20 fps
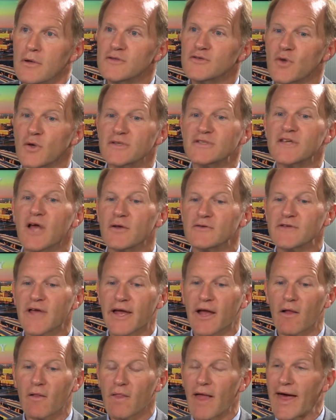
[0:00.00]
So it sounds
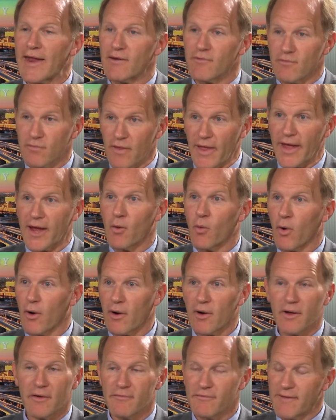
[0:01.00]
like a lot of
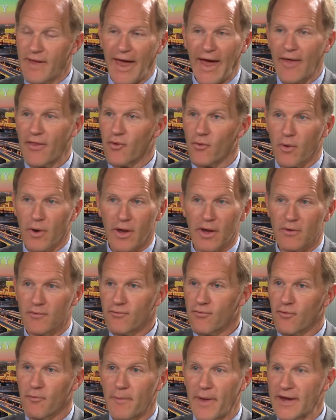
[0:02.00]
legwork of gathering
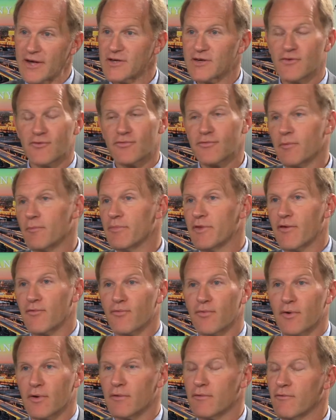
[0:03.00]
information from
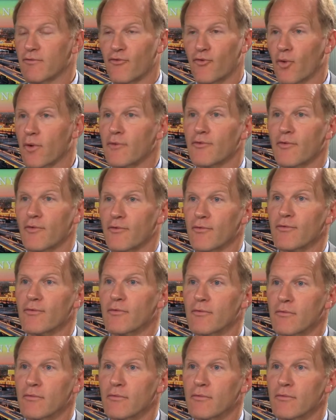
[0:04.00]
different sources.